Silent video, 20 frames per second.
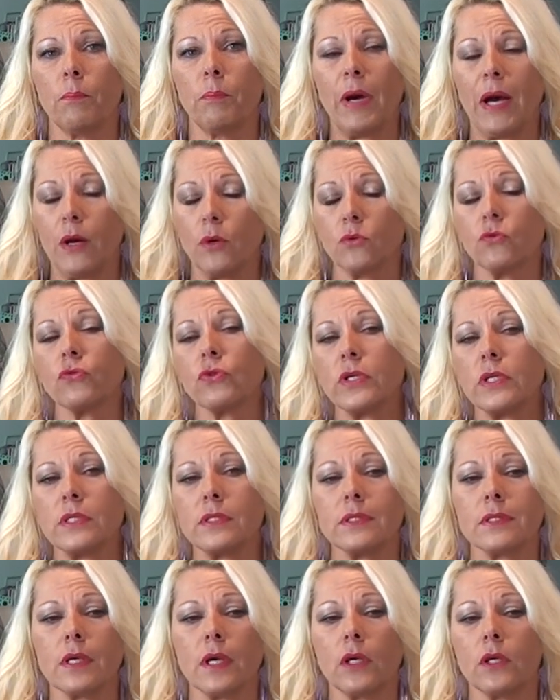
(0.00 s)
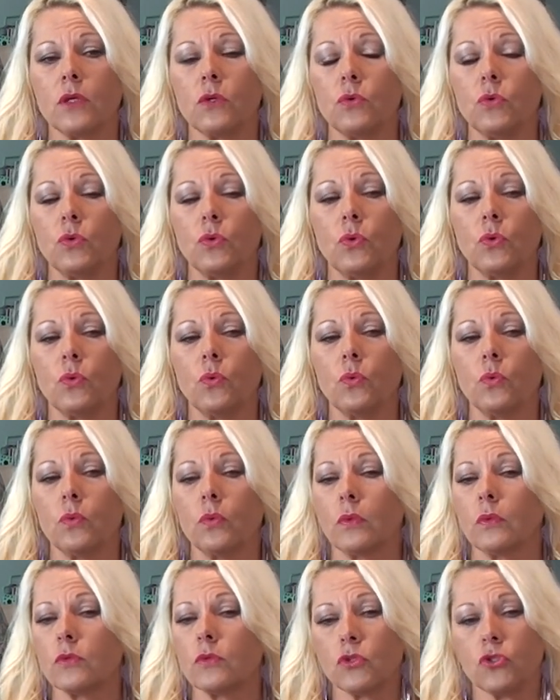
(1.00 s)
boundaries that you
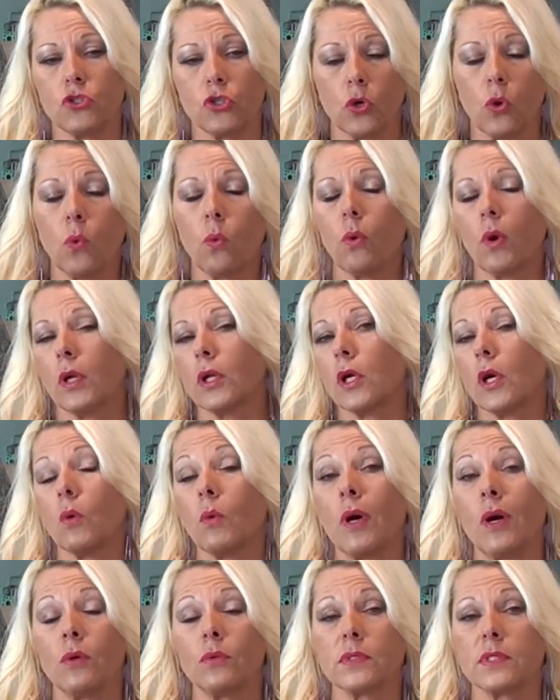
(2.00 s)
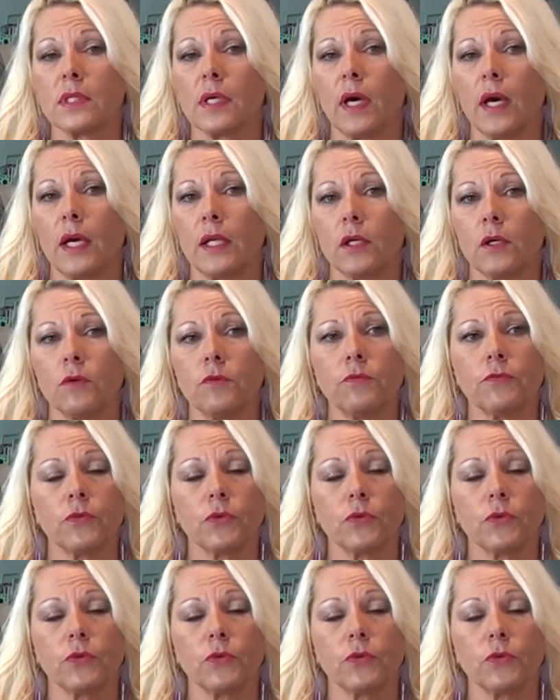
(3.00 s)
don't want to go outside of.